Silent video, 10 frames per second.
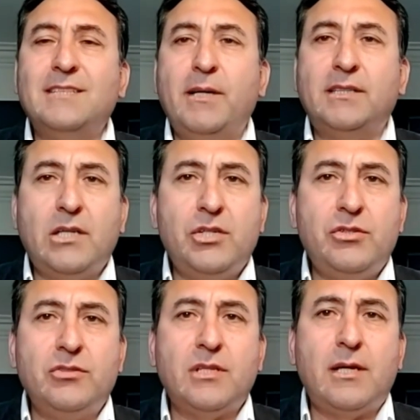
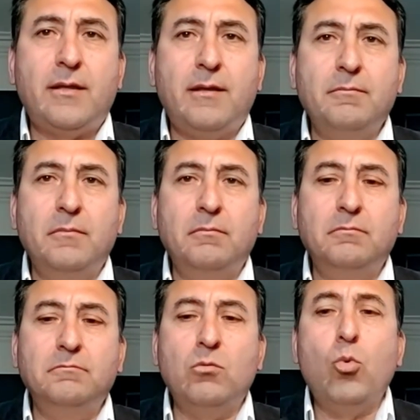expectations are
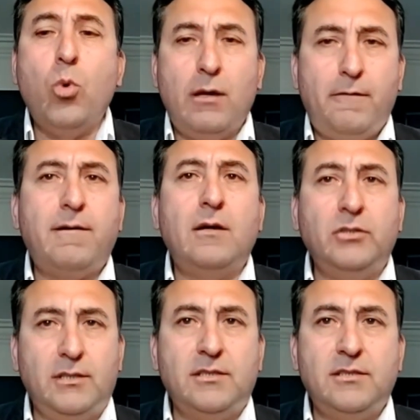
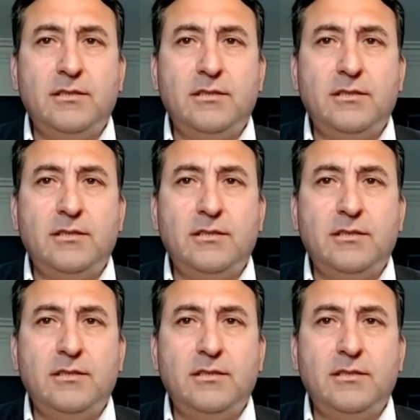well-founded.